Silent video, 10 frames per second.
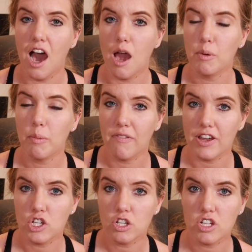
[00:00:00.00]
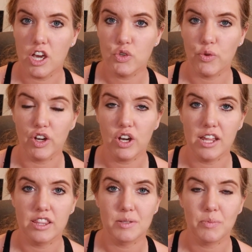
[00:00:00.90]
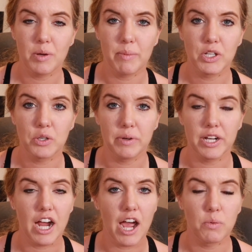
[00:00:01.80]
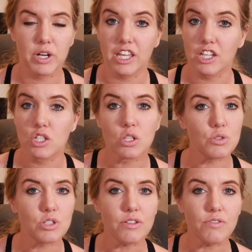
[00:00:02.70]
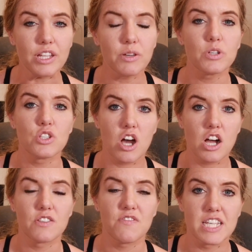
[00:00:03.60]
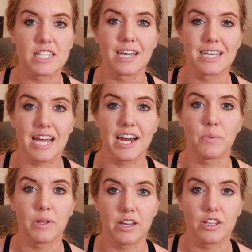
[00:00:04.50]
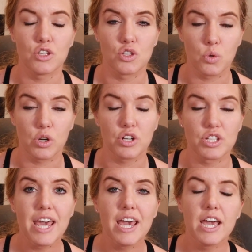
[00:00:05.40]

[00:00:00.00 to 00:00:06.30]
I'm a professional dog trainer. At this point in my career, I work exclusively with dogs facing anxiety-related disorders.